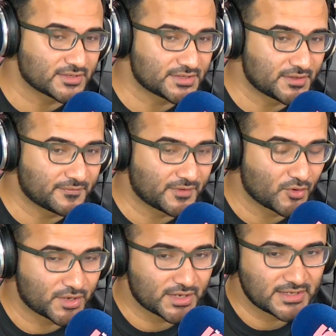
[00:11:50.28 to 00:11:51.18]
yourself
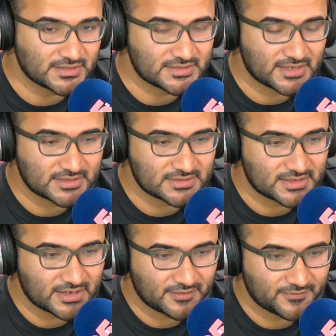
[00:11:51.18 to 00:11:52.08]
inoculated and
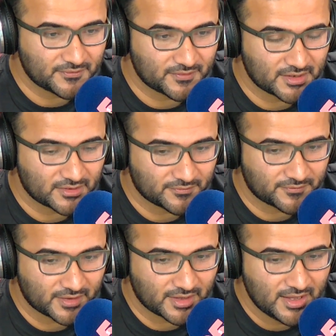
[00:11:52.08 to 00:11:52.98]
uh, if you've heard
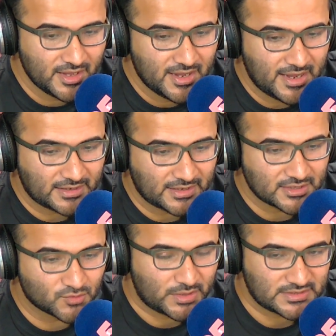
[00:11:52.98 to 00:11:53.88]
of uh, any
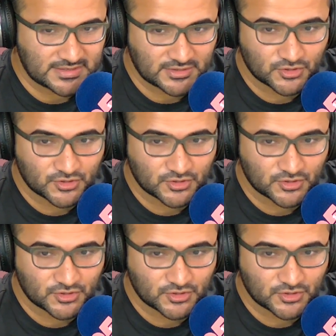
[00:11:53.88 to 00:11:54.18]
interesting